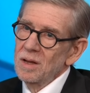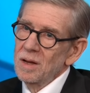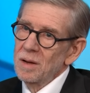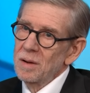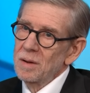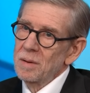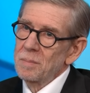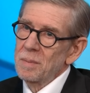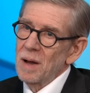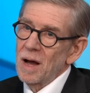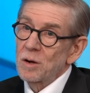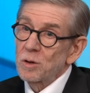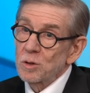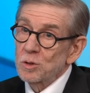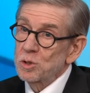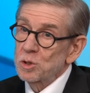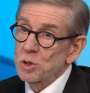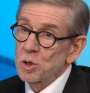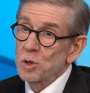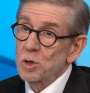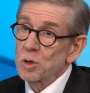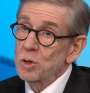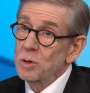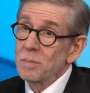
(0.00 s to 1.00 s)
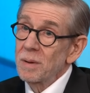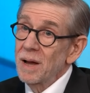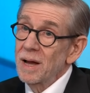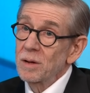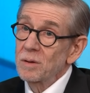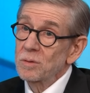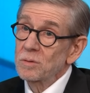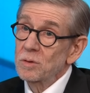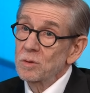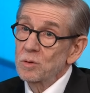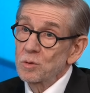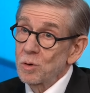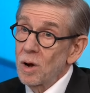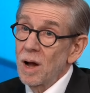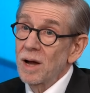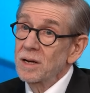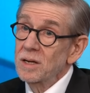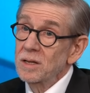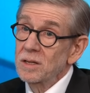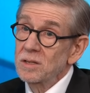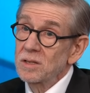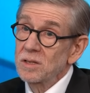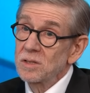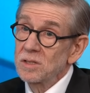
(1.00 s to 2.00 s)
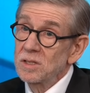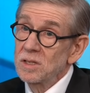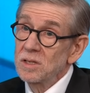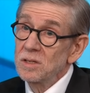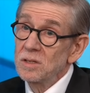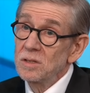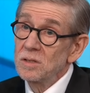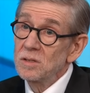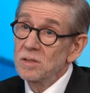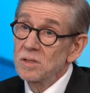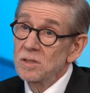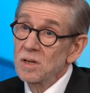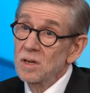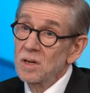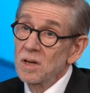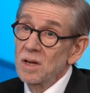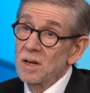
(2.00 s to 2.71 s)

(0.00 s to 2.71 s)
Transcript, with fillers: about concern about chronic disease.